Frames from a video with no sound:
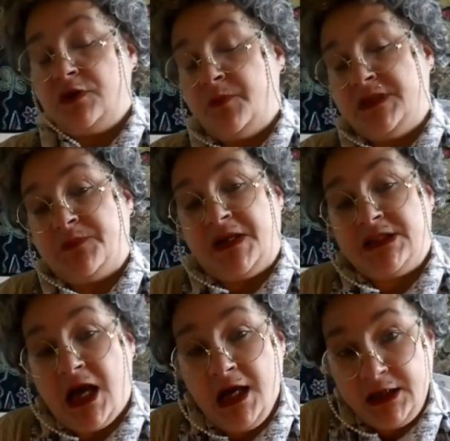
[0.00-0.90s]
going to be
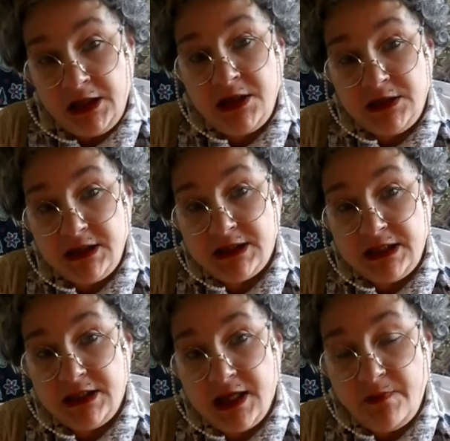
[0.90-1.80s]
spectacular. You
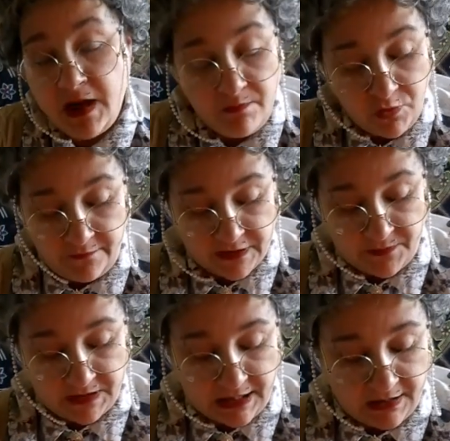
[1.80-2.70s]
see, I'm, I'm going to have a
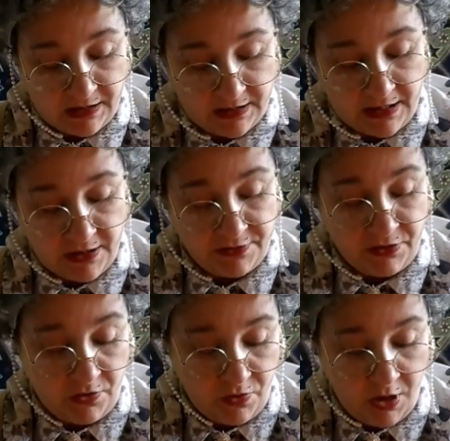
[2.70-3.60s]
spectacular garden
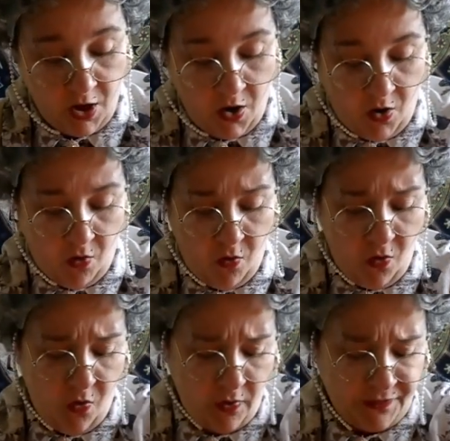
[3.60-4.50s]
now. Oh!